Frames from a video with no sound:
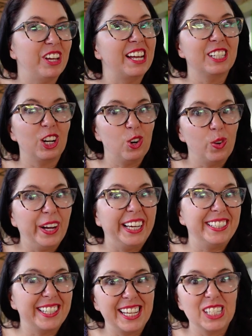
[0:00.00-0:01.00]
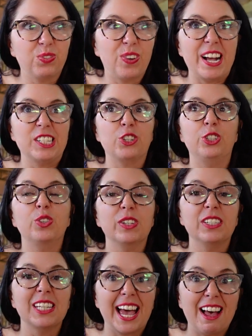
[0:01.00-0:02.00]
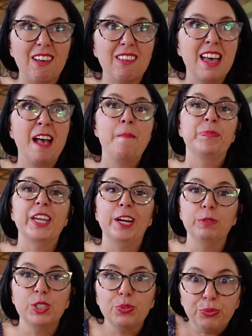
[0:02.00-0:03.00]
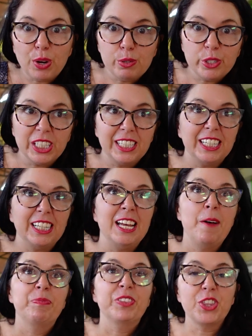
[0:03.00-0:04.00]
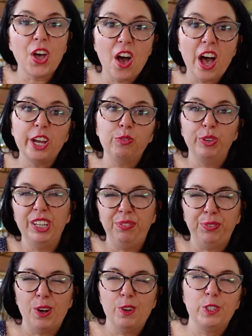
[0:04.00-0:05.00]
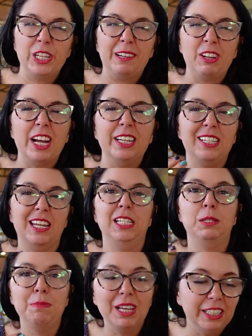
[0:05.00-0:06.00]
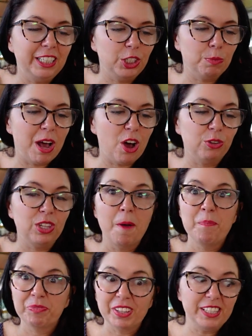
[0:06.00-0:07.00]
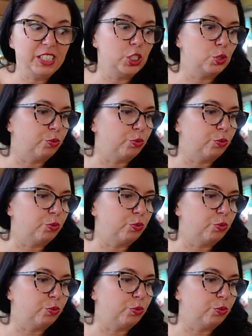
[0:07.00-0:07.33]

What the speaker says: doesn't quite taste fresh, or you can tell that it was frozen, thawed, refrozen, kind of tastes mealy in your mouth. This is